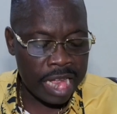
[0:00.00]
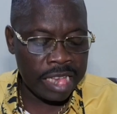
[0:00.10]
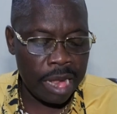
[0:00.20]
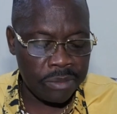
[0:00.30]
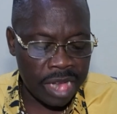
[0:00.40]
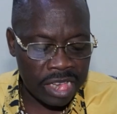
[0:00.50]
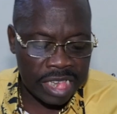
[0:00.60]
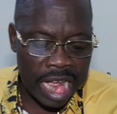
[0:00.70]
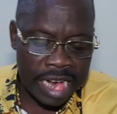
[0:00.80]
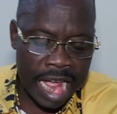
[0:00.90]
King James
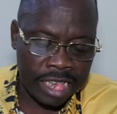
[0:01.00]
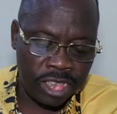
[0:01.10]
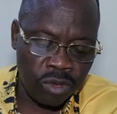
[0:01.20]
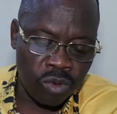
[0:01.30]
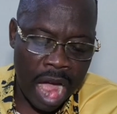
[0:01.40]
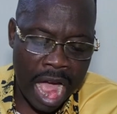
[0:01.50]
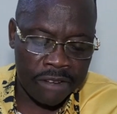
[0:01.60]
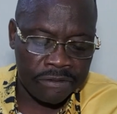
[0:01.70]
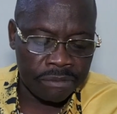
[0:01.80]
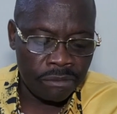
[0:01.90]
says, say that you
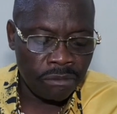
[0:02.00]
have,